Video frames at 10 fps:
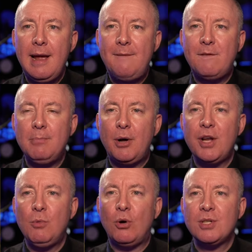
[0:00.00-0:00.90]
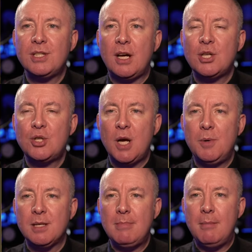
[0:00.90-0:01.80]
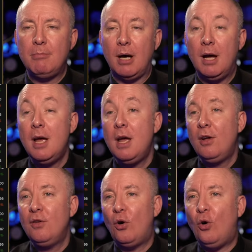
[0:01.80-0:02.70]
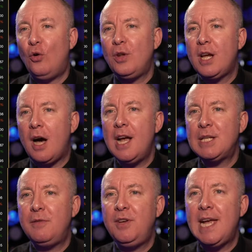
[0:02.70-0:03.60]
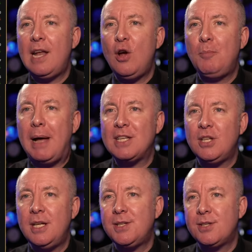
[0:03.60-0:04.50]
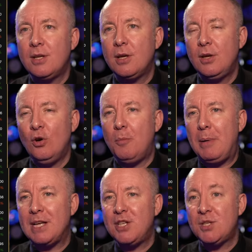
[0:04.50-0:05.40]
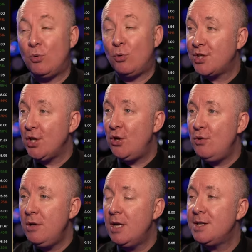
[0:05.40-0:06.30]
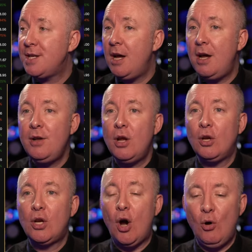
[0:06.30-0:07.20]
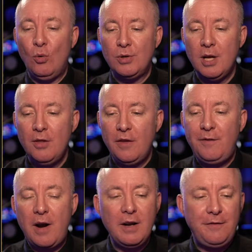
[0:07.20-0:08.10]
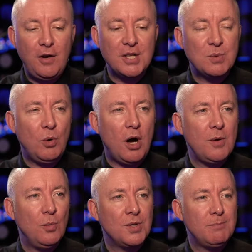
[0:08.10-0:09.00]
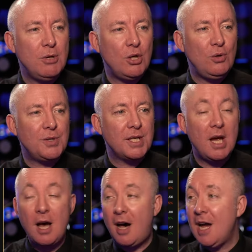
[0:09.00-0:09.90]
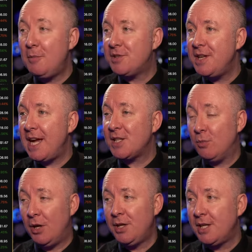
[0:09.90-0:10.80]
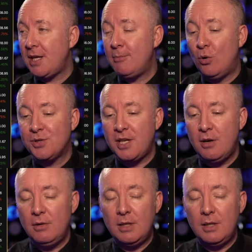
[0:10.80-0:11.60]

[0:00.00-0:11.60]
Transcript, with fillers: everybody who watches our show is a member. All the guys with yellow badges, your badges will soon turn gold. The very first one was Moose. I was the next one because I'm also